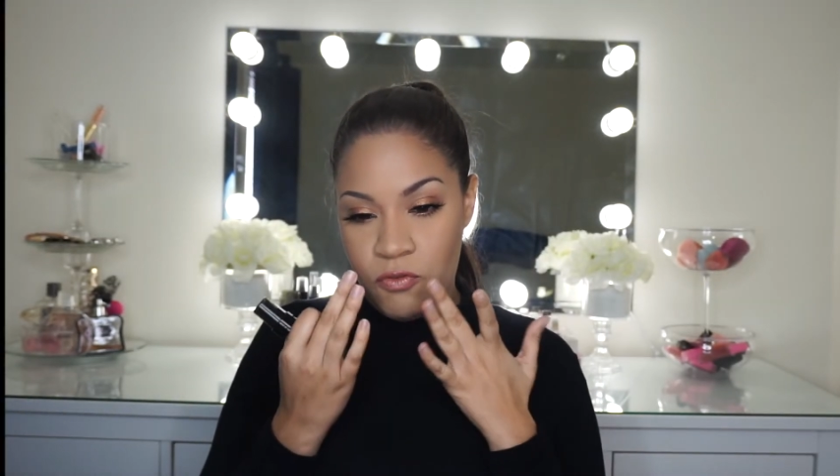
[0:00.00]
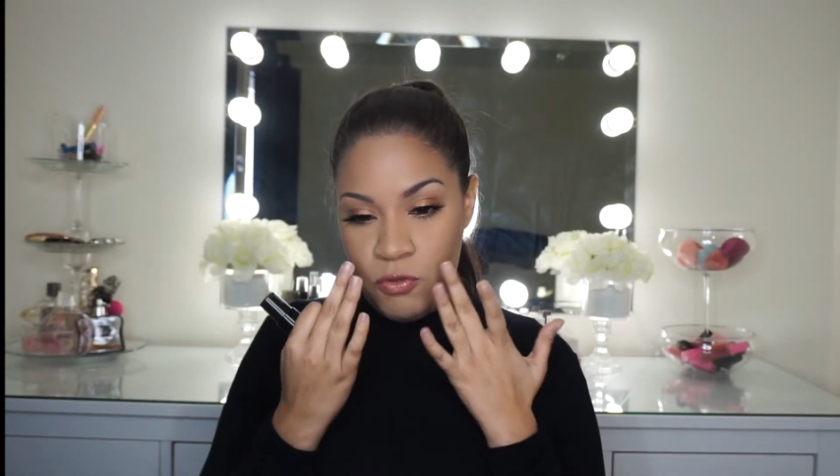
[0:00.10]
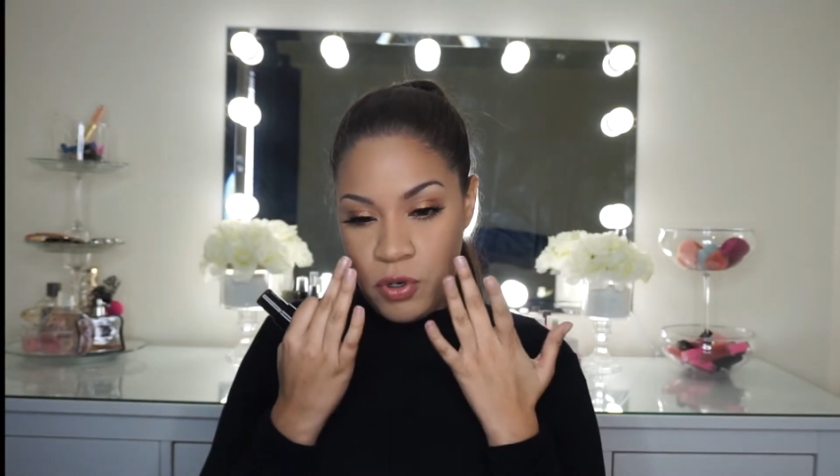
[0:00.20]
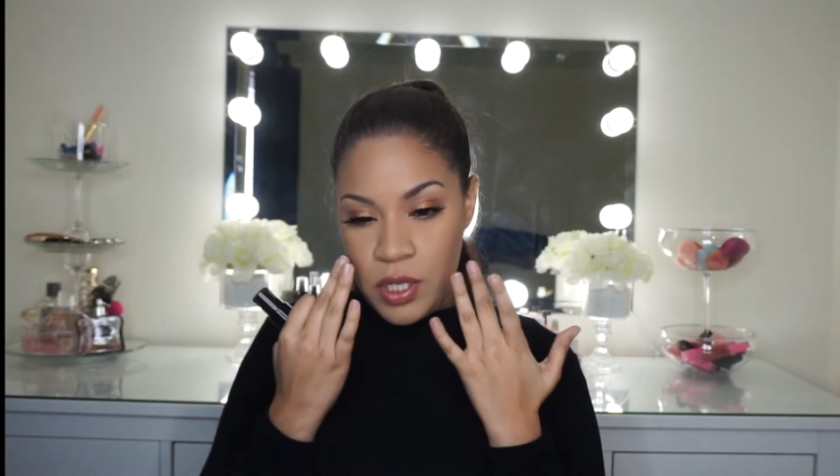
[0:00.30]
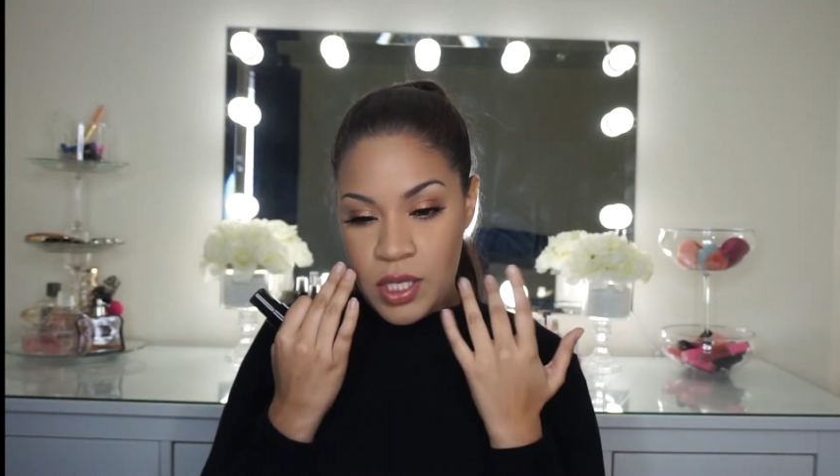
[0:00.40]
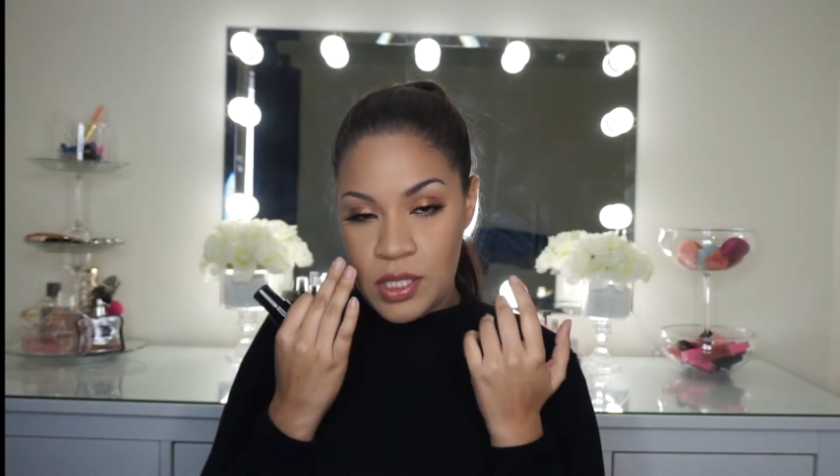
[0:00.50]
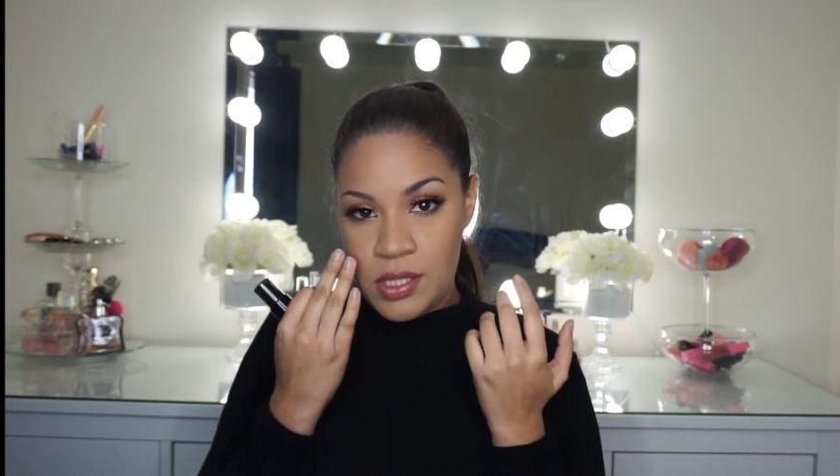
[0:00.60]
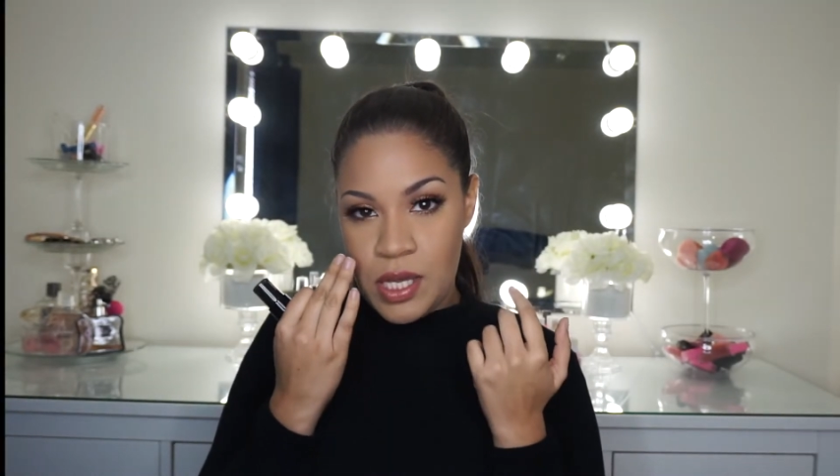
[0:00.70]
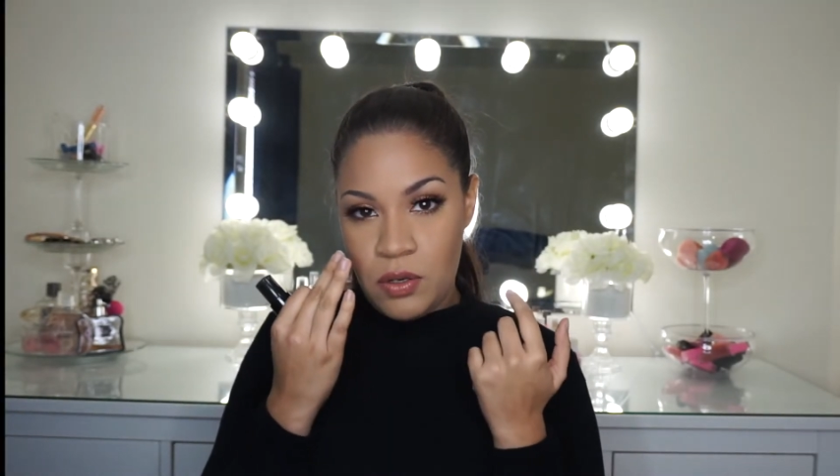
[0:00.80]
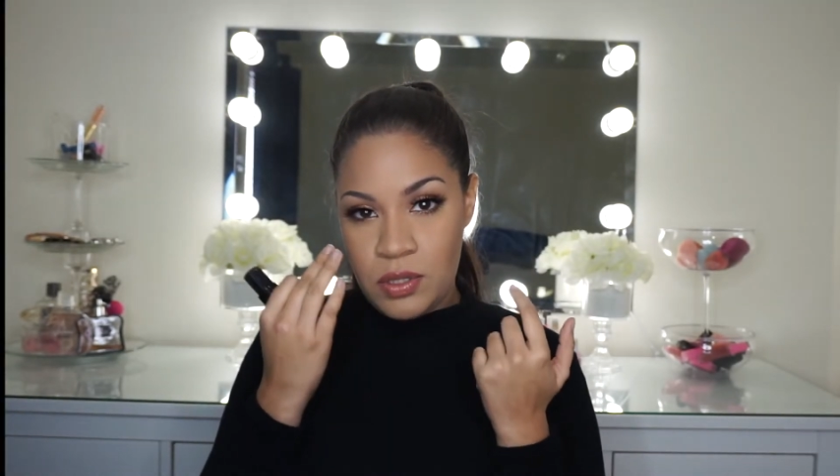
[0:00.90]
really
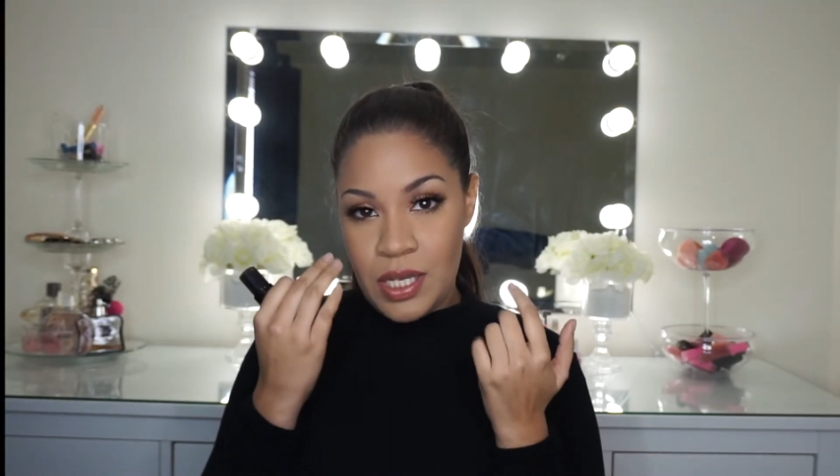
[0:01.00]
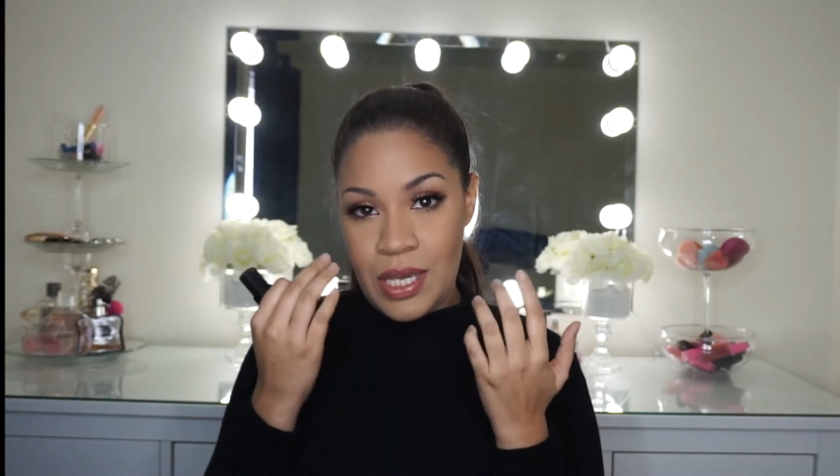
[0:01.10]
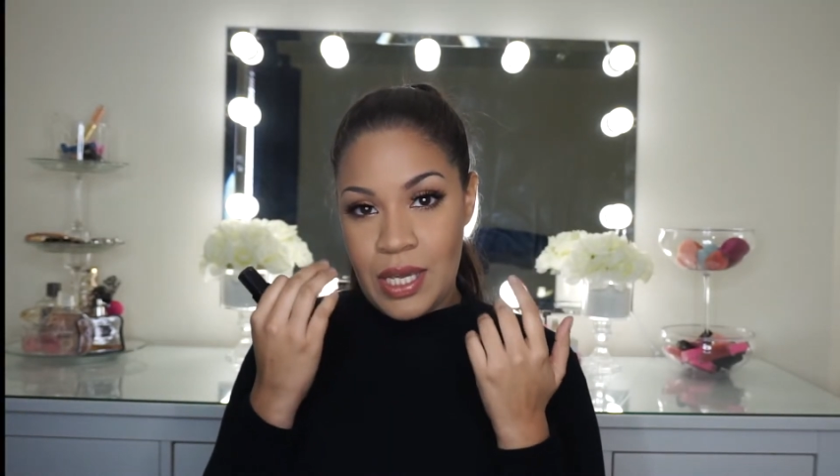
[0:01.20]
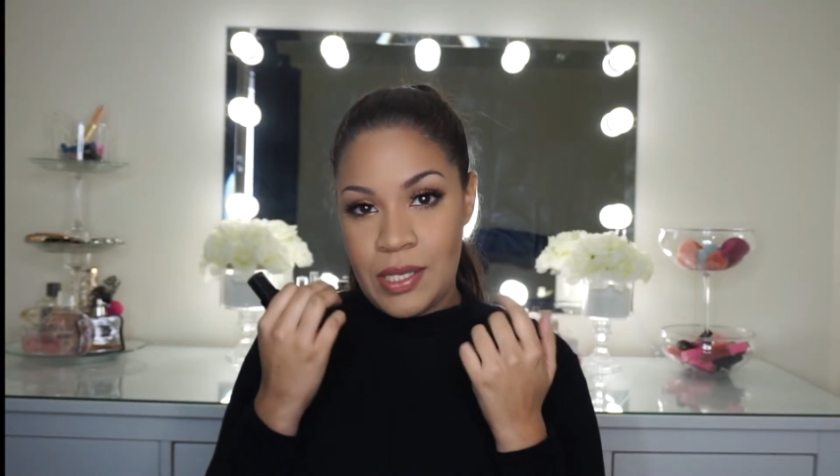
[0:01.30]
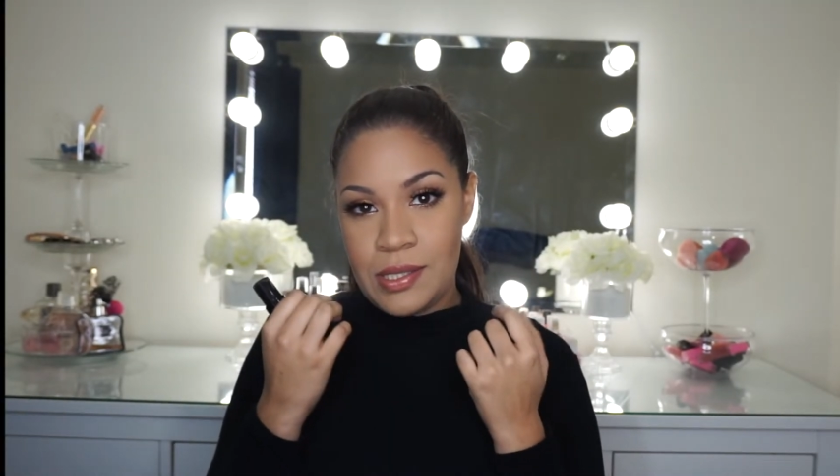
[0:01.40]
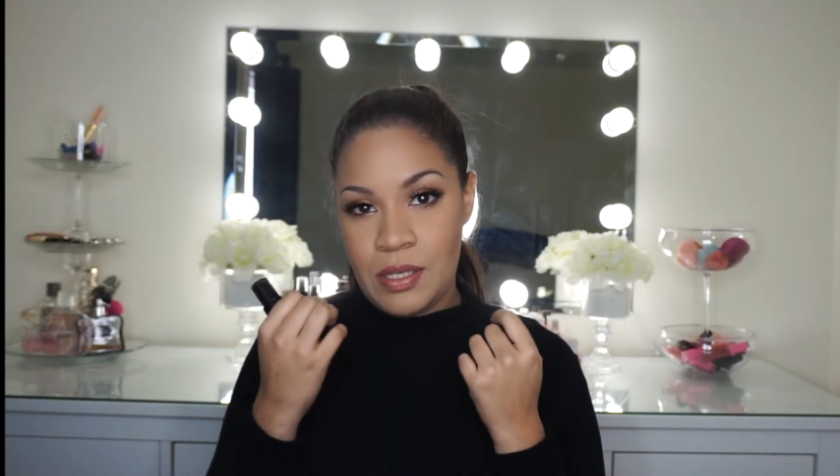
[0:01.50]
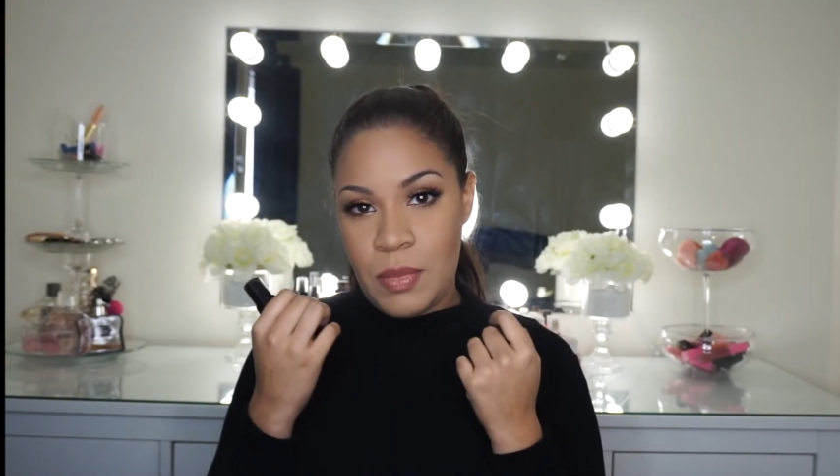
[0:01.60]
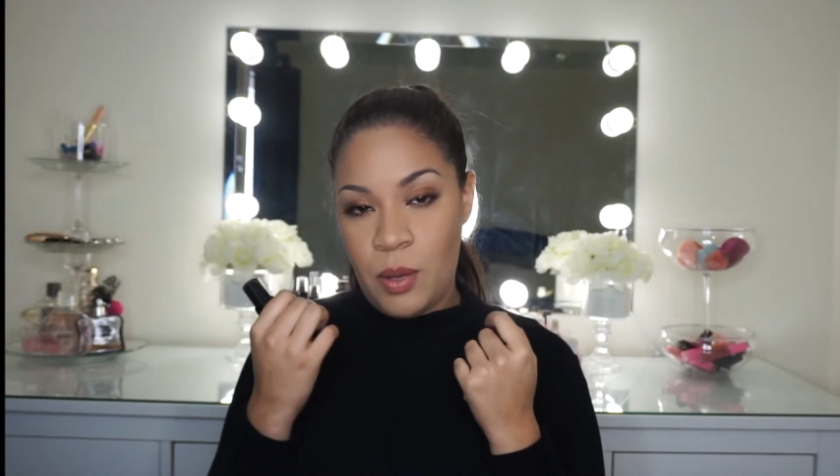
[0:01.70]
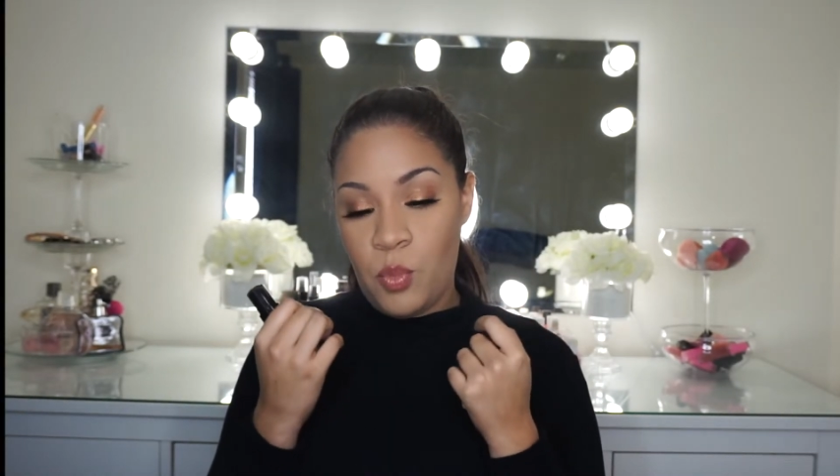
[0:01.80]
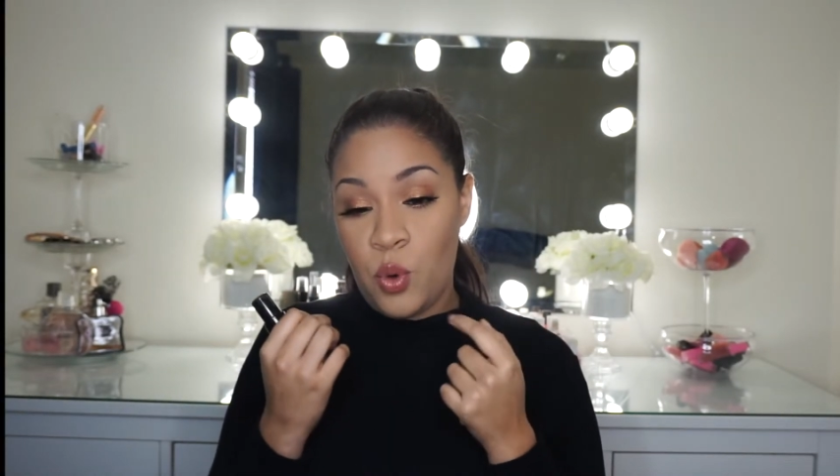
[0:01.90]
settled like into
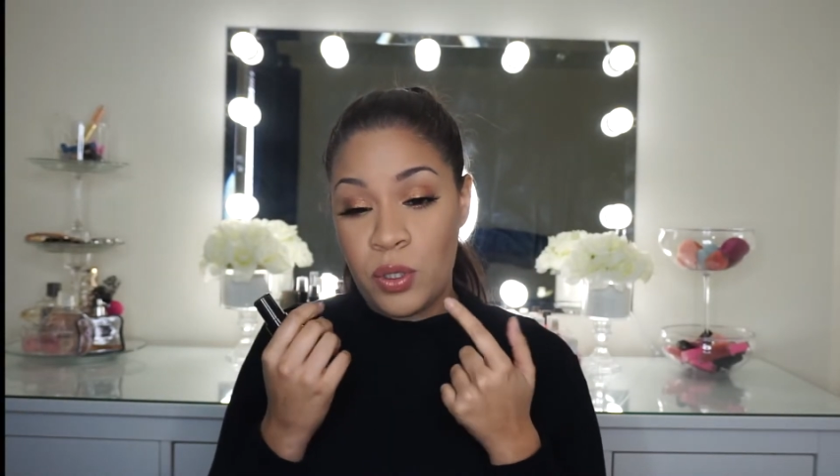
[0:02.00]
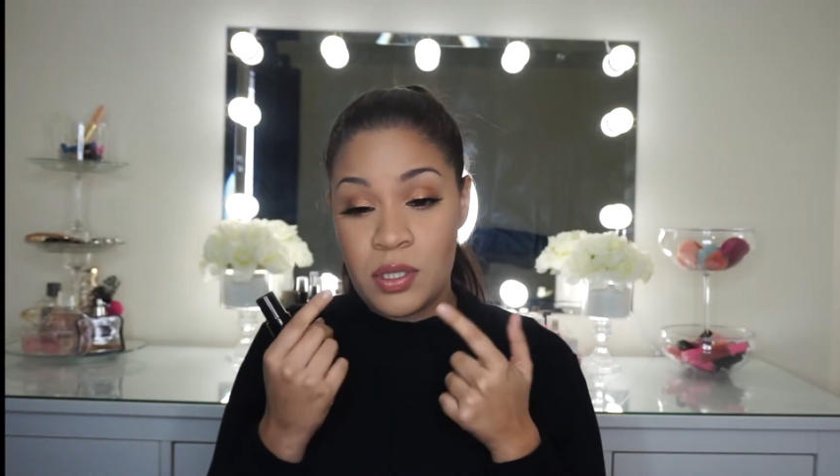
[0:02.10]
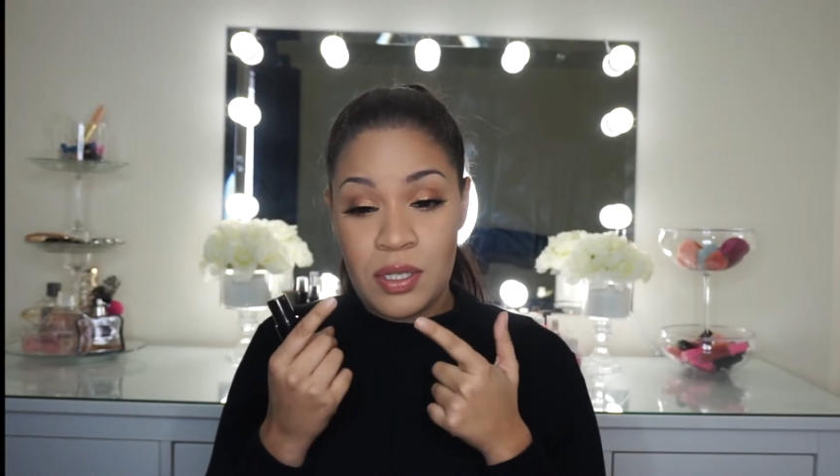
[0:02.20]
my pores,